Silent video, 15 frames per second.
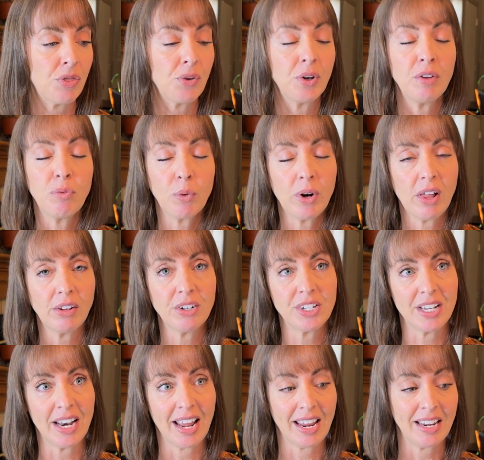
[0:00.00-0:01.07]

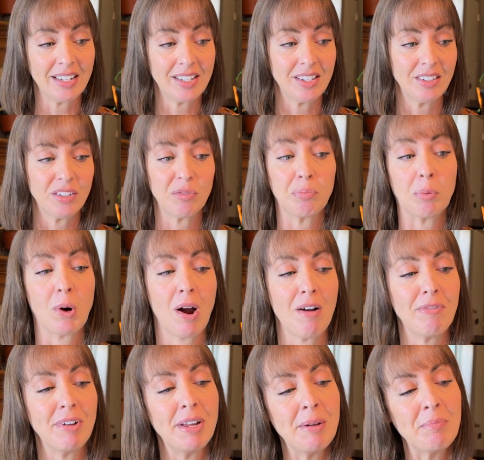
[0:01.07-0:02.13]
$34.08 of
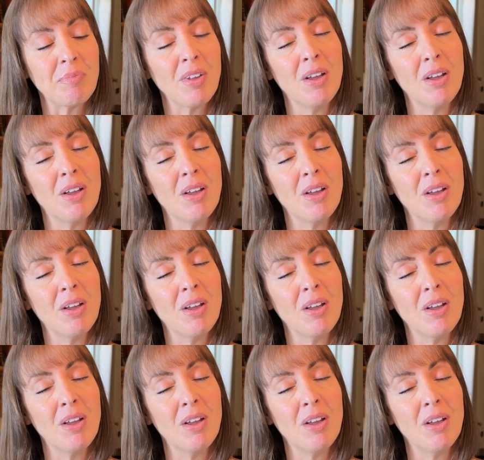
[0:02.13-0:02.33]
profit,